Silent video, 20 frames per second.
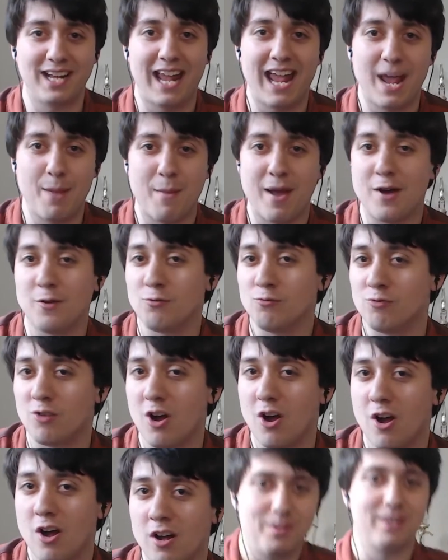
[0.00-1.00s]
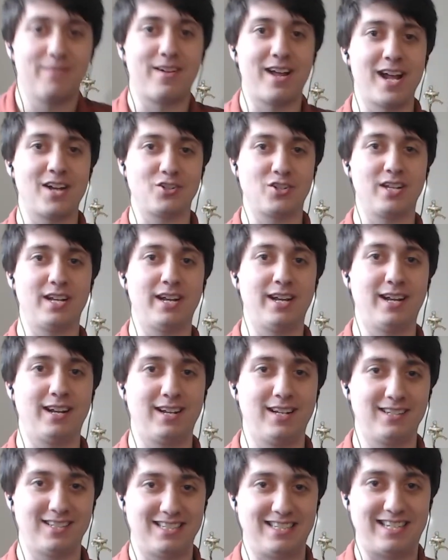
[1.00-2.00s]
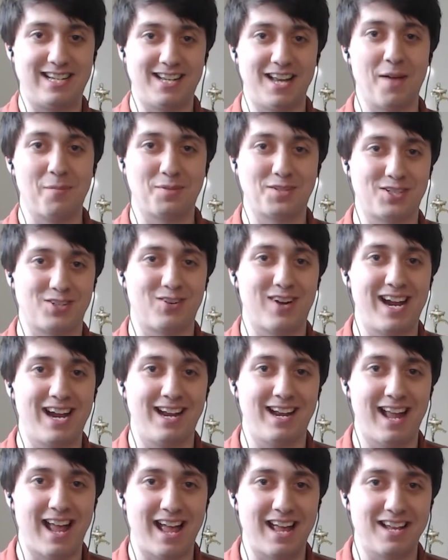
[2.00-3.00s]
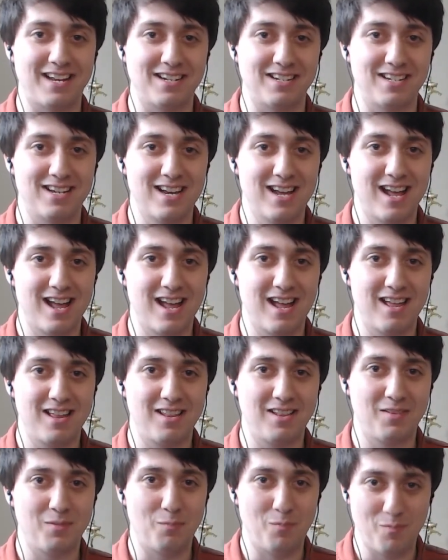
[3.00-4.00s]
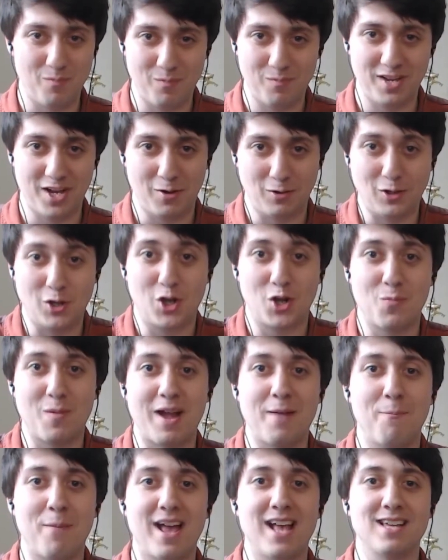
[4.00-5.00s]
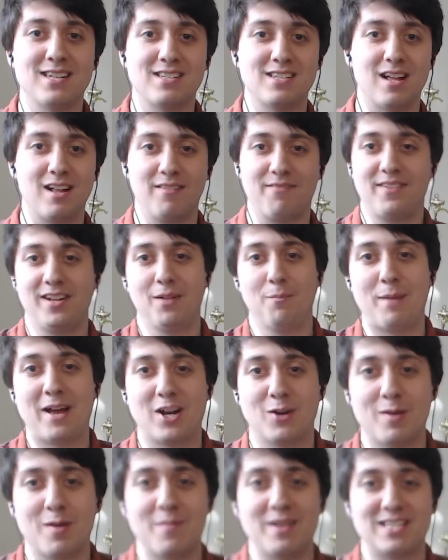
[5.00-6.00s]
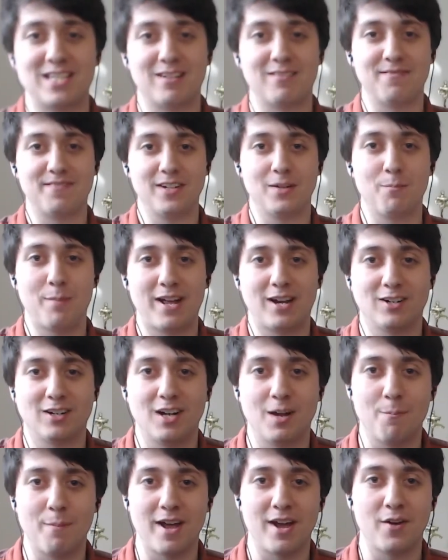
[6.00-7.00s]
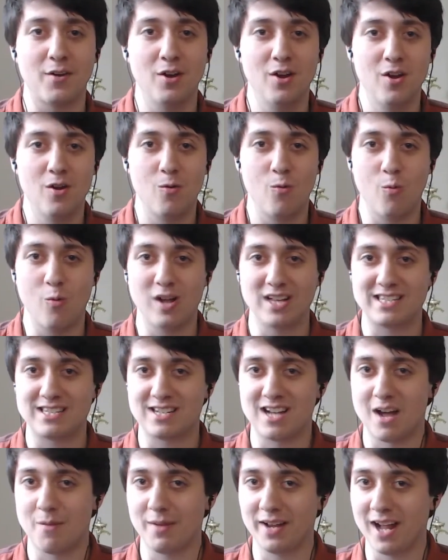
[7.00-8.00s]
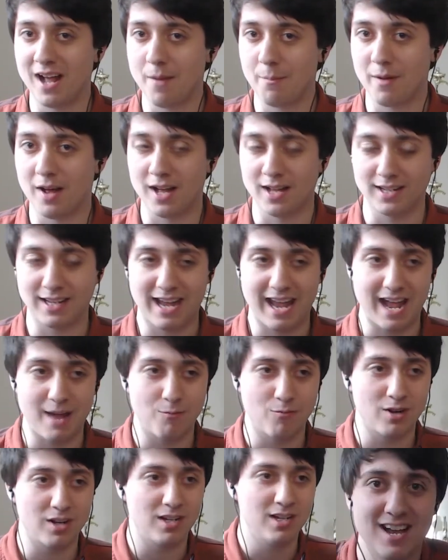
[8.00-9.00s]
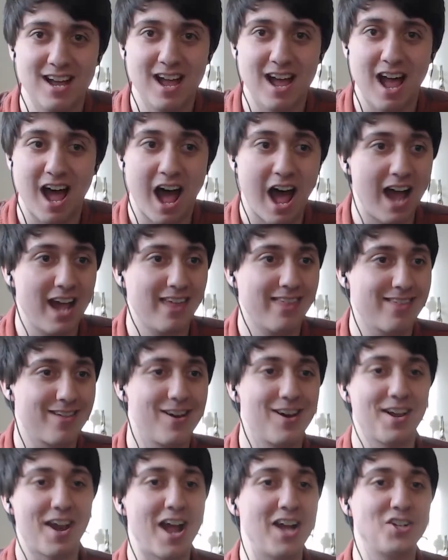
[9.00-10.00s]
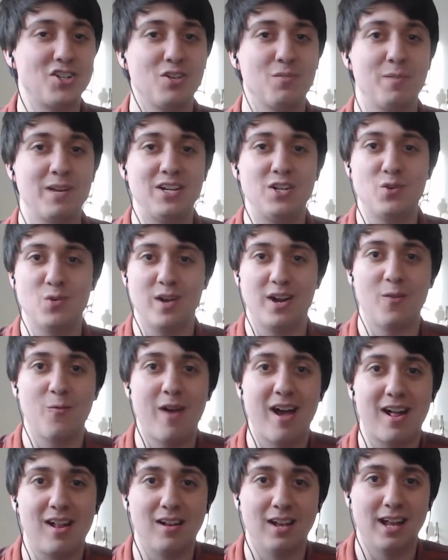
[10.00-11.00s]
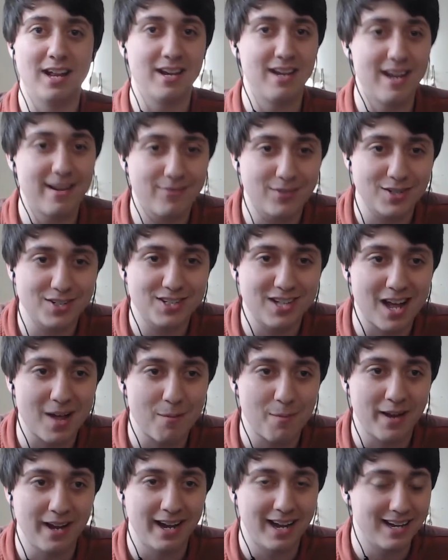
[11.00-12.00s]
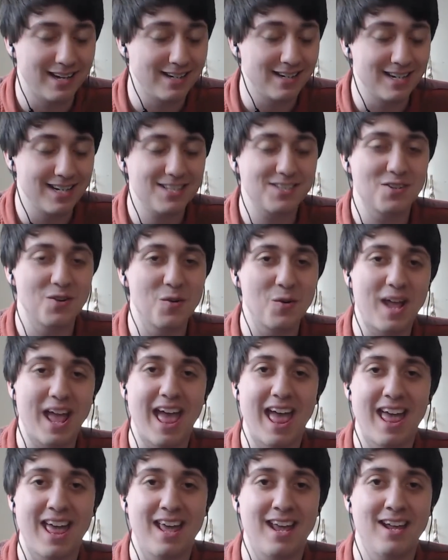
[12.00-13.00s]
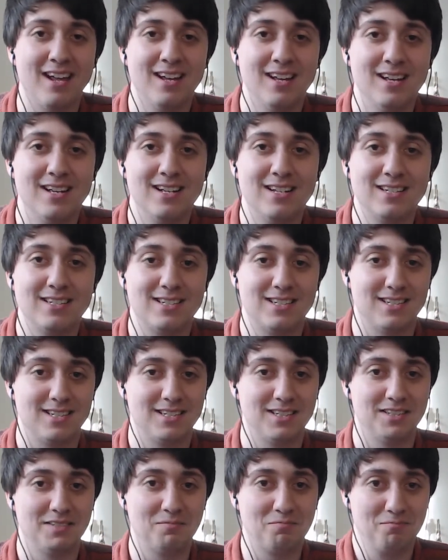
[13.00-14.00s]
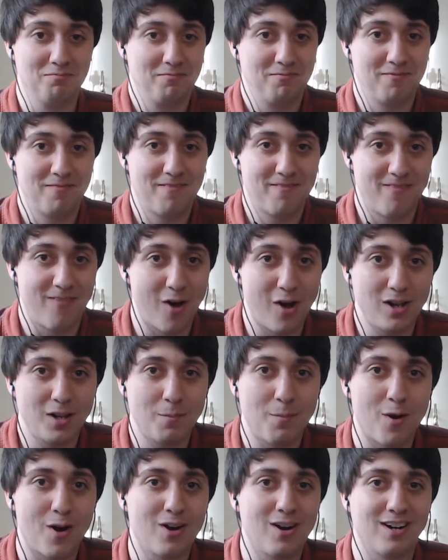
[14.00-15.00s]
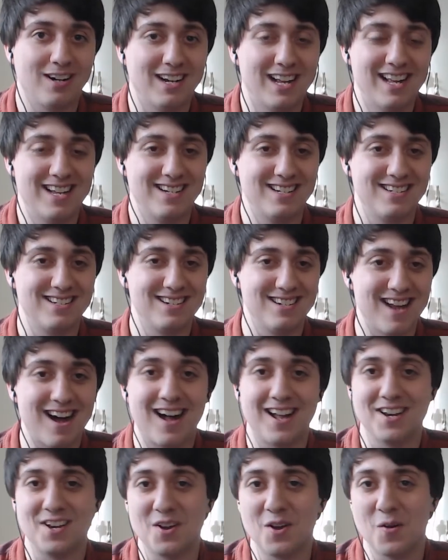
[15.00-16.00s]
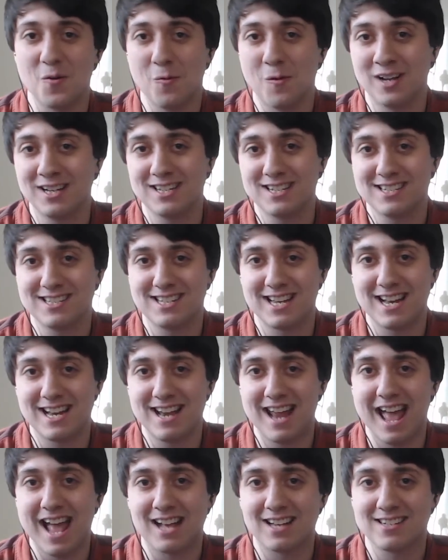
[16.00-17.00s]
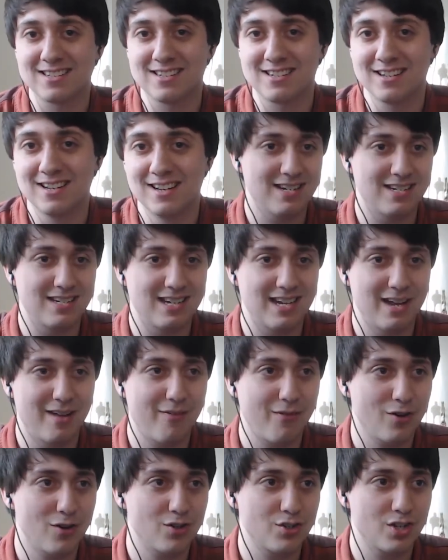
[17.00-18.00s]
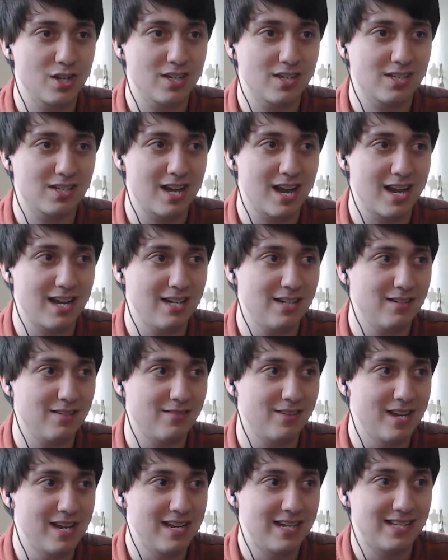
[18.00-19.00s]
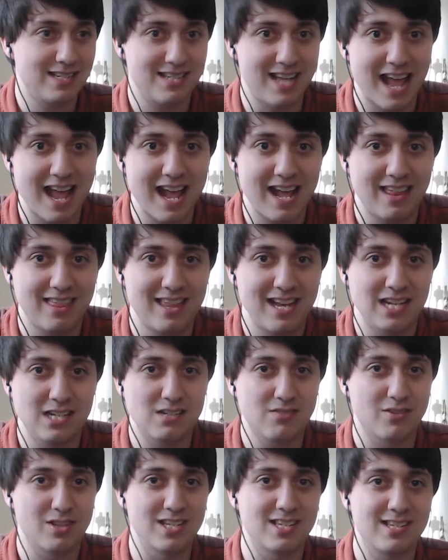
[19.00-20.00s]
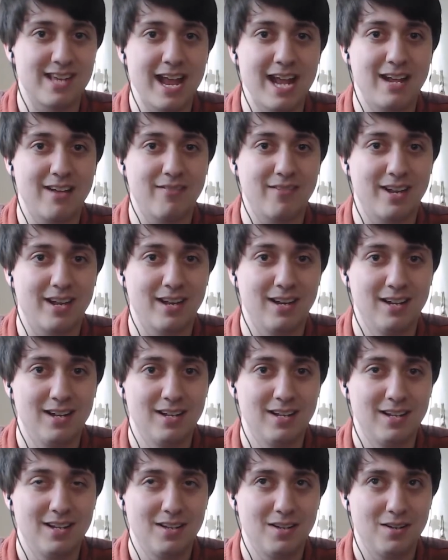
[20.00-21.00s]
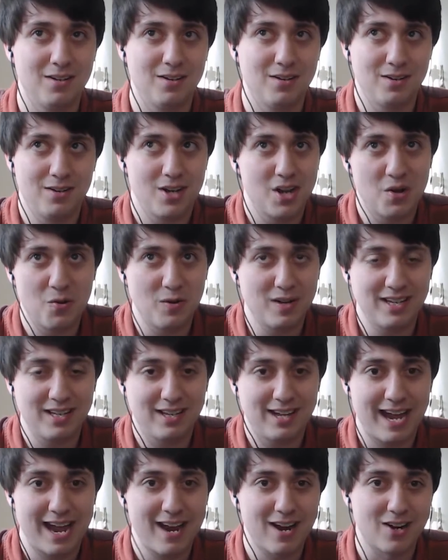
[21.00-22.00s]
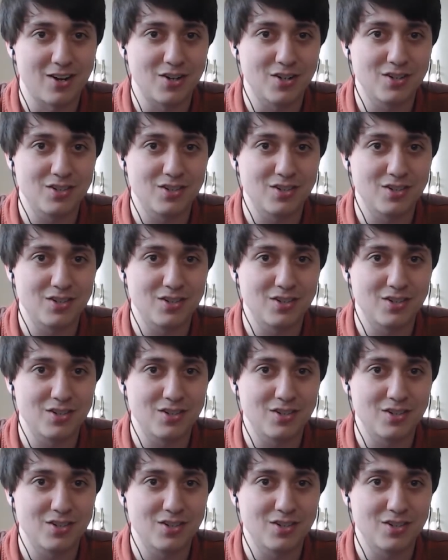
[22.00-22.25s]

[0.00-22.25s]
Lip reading: out wrong. If I actually sit up straight and look my best, I'll feel better about myself and feel better about what's coming up on camera. I thought I should be doing well and never stopping, and it's okay to fall apart and not know what to say next. If you're just kind of saying things for the sake of it, no one cares.